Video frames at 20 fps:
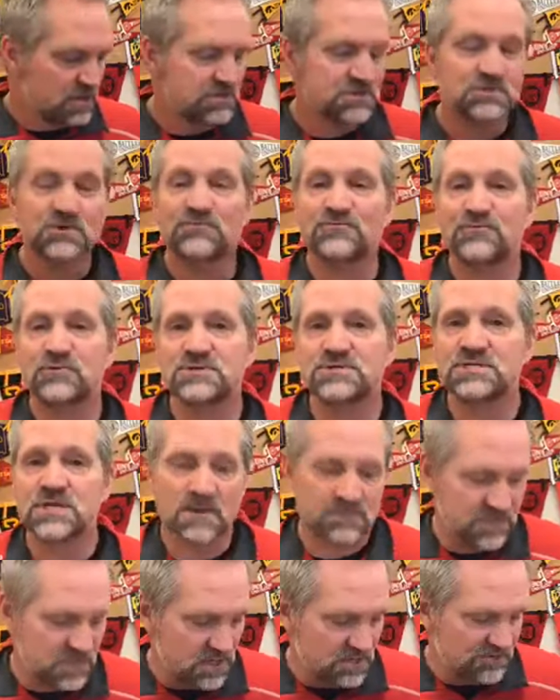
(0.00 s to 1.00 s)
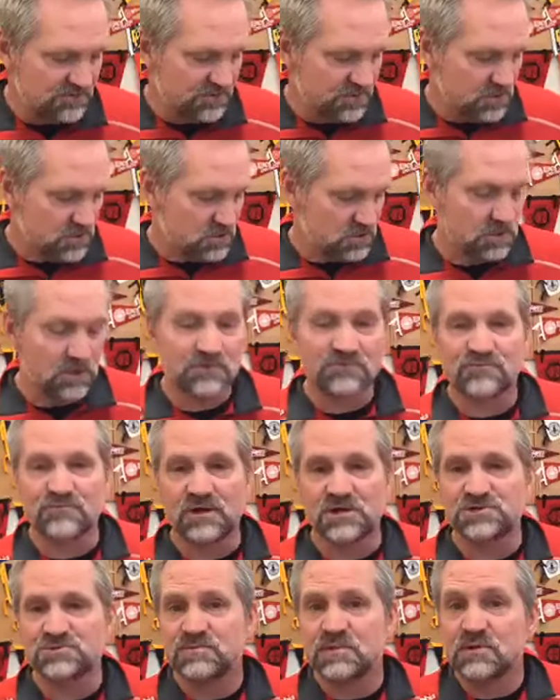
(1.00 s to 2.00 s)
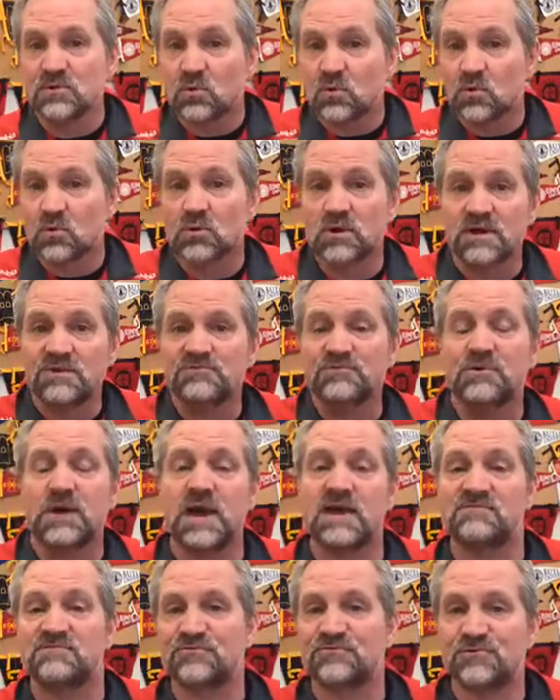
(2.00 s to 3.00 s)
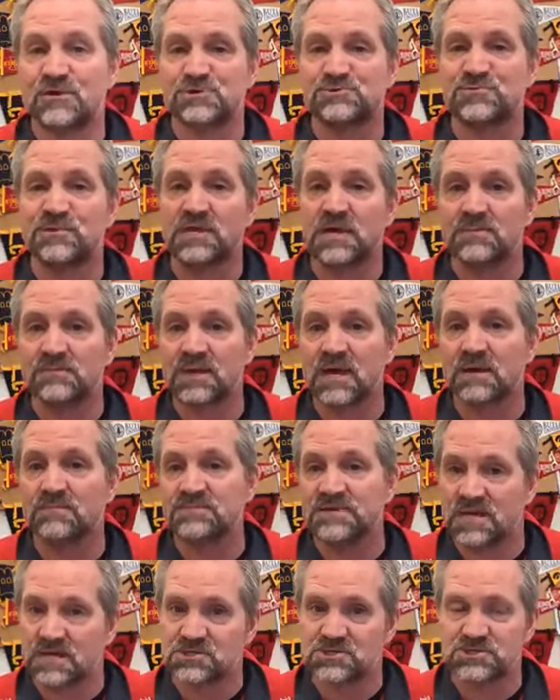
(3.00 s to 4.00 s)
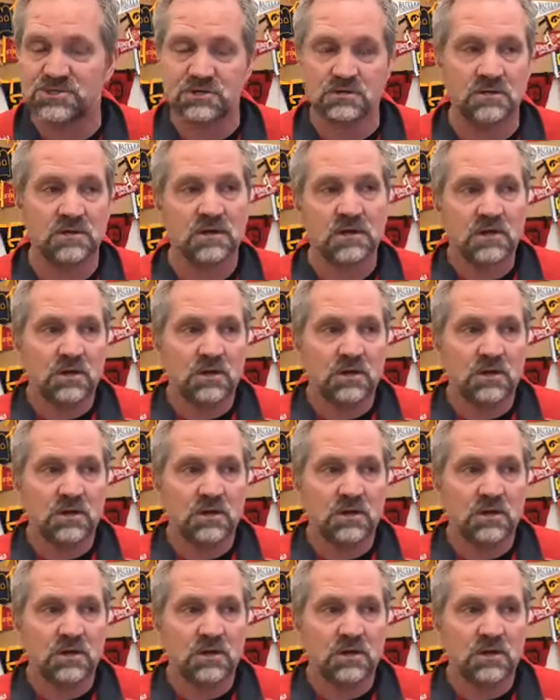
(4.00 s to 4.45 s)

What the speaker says: So first up, if you're a freshman or if you have a freshman coming up next year,